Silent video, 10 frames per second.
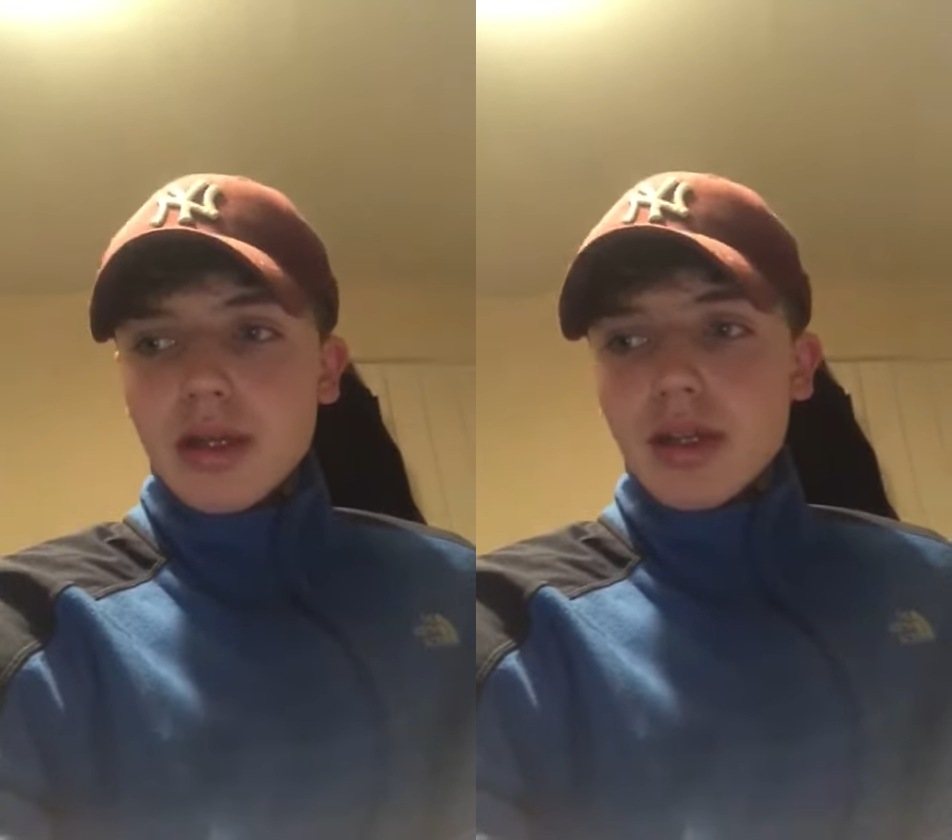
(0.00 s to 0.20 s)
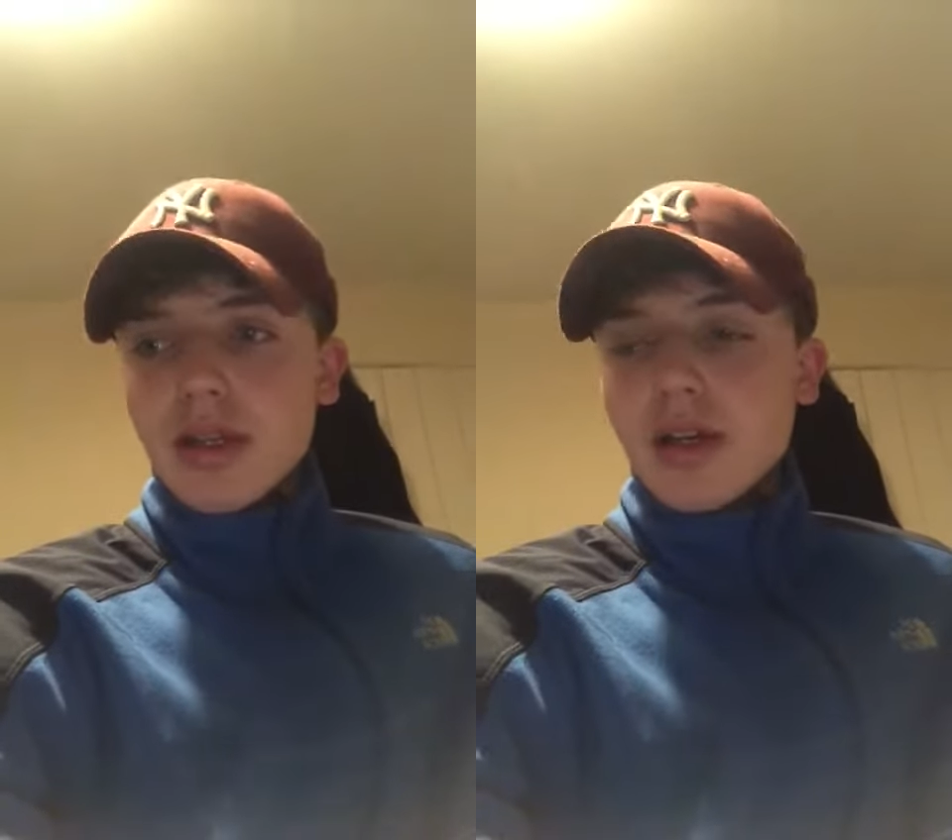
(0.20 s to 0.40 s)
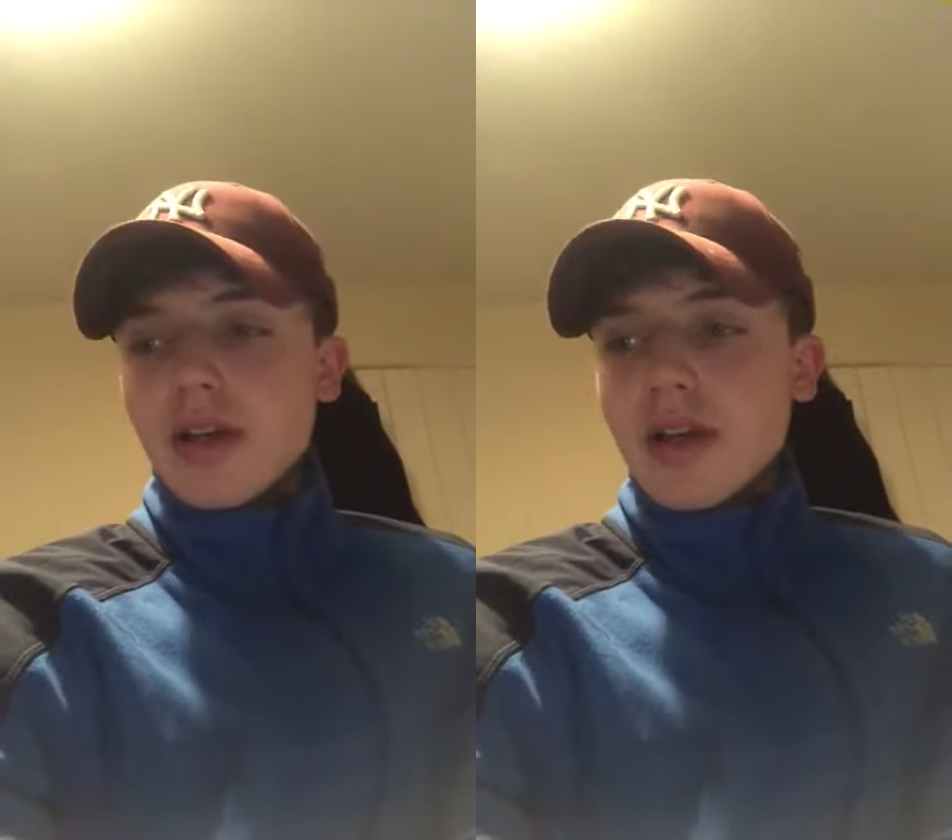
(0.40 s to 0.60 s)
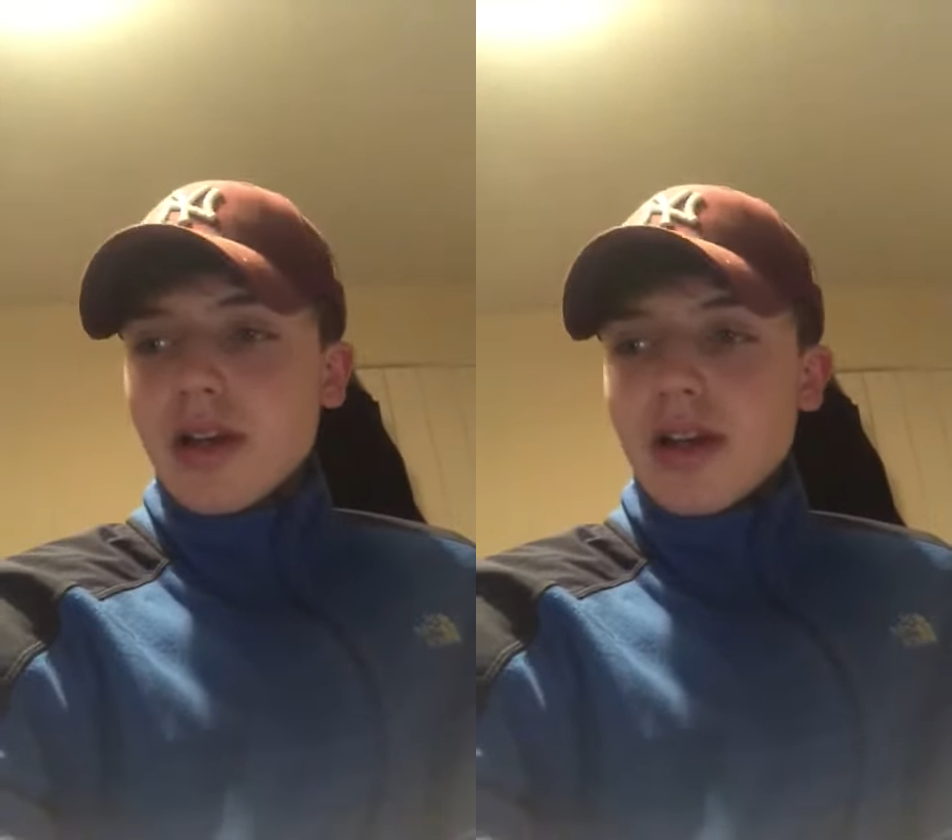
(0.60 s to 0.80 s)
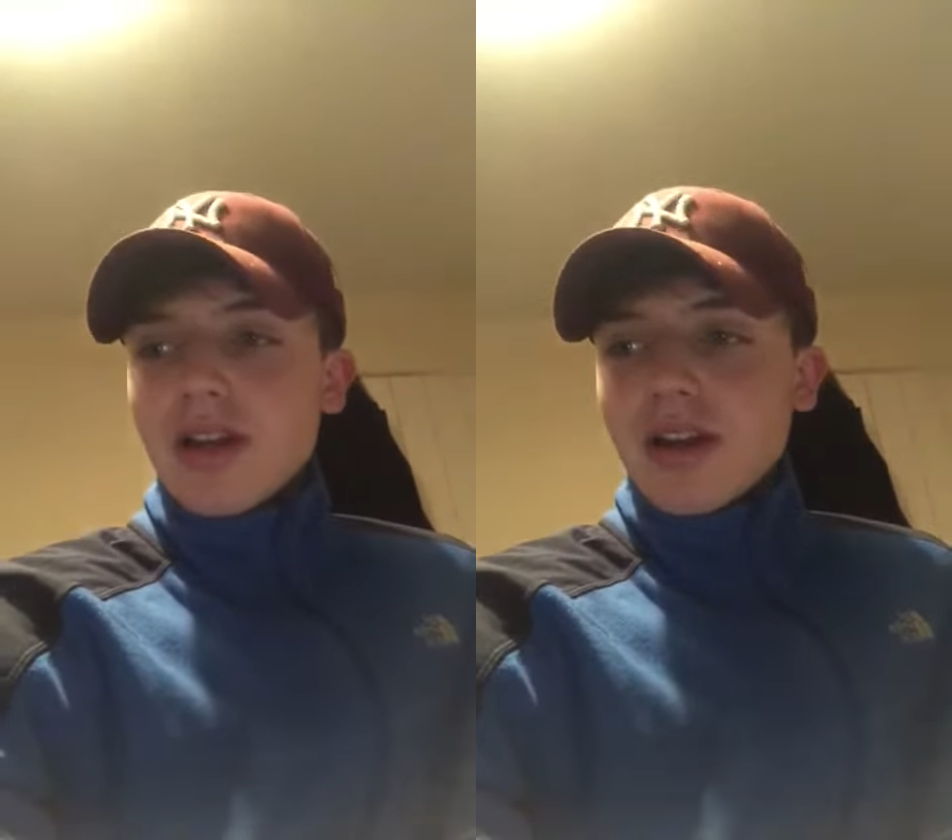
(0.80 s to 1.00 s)

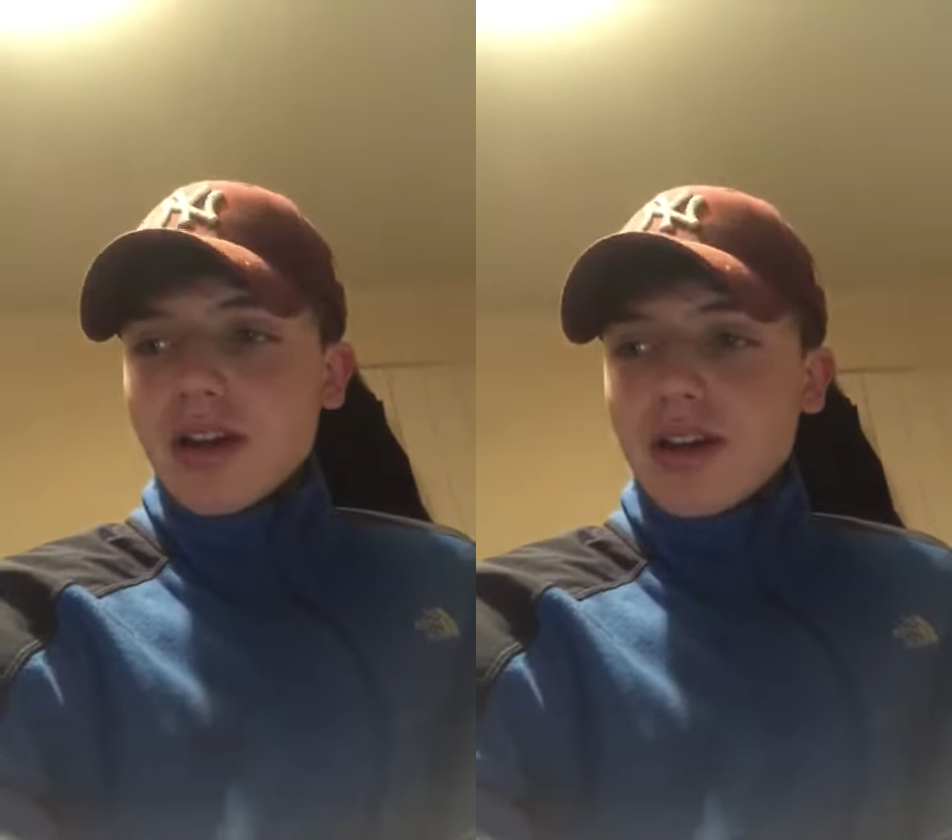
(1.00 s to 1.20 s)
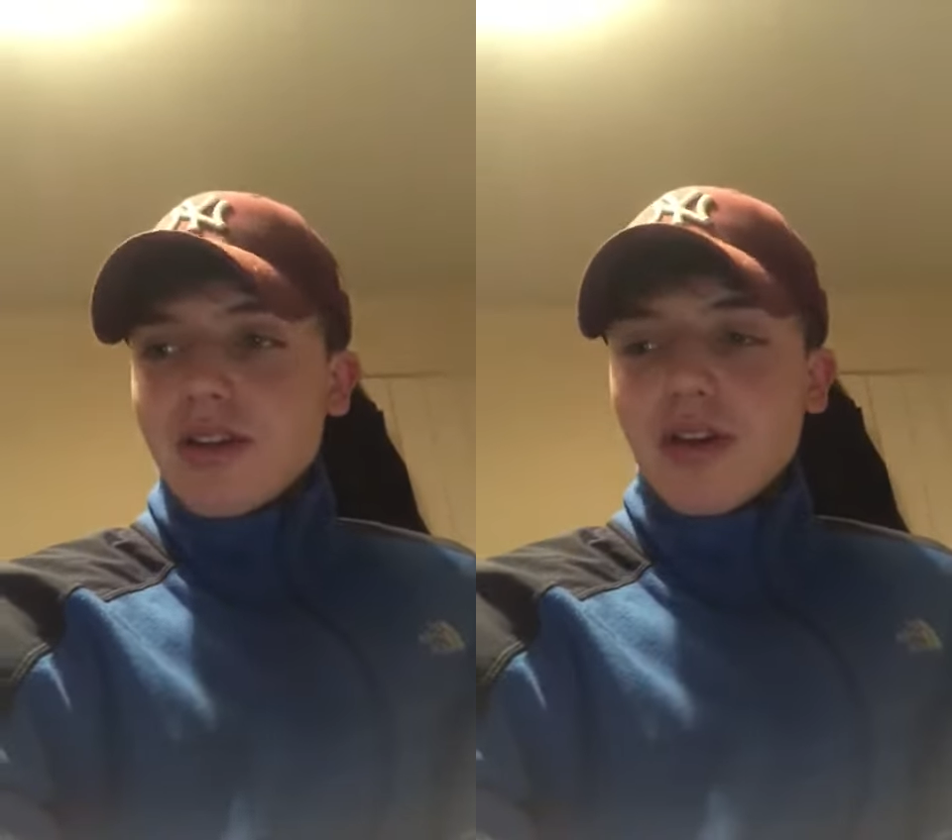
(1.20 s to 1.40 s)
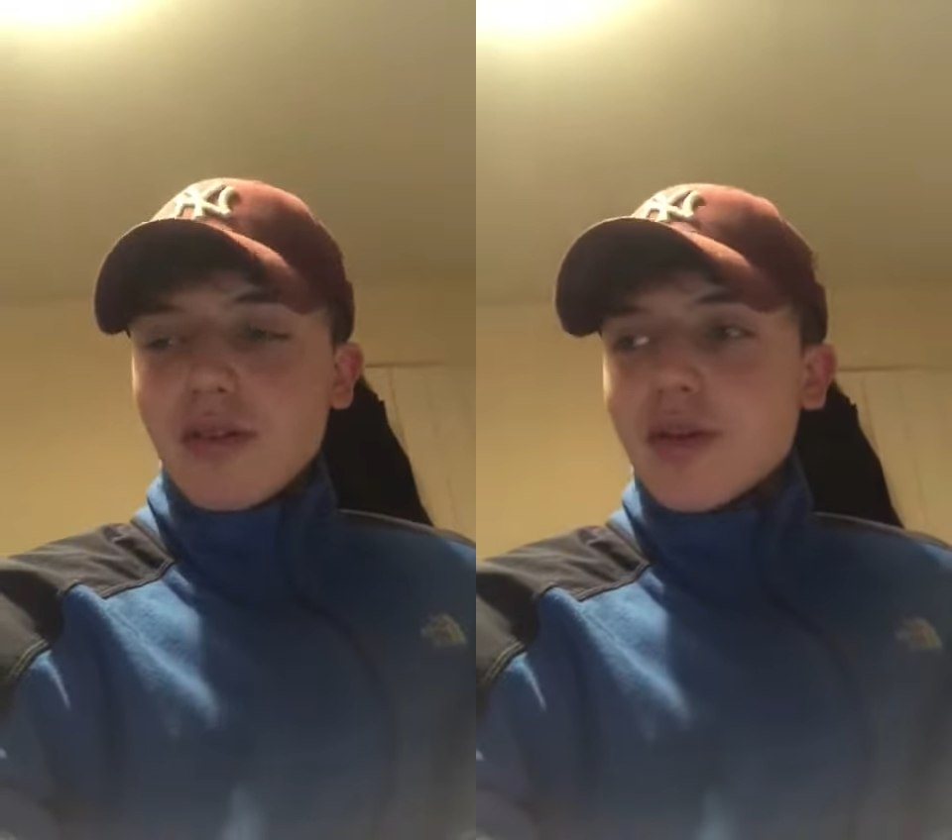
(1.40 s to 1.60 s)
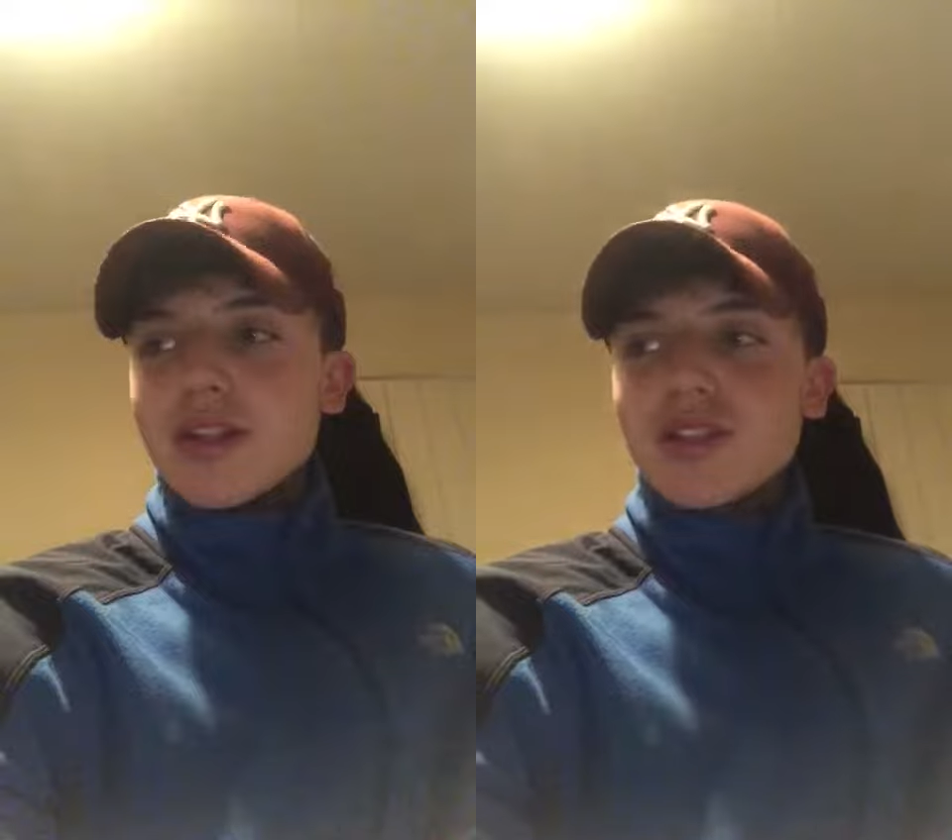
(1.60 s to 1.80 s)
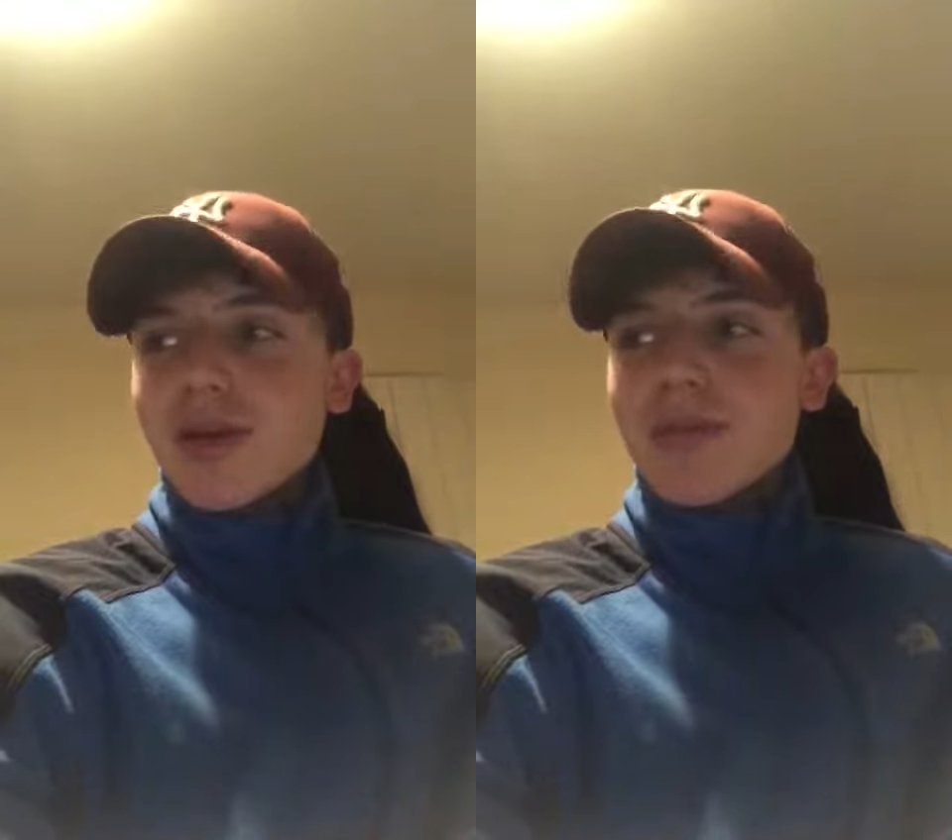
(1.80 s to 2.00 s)
I've
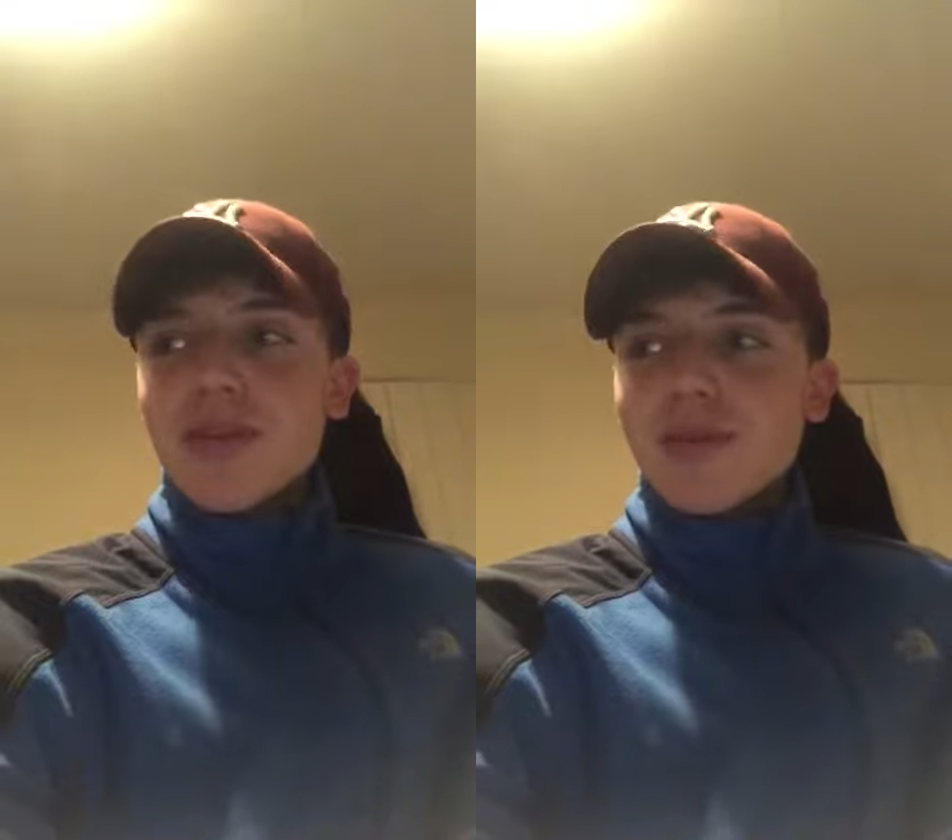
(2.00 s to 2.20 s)
always dreamt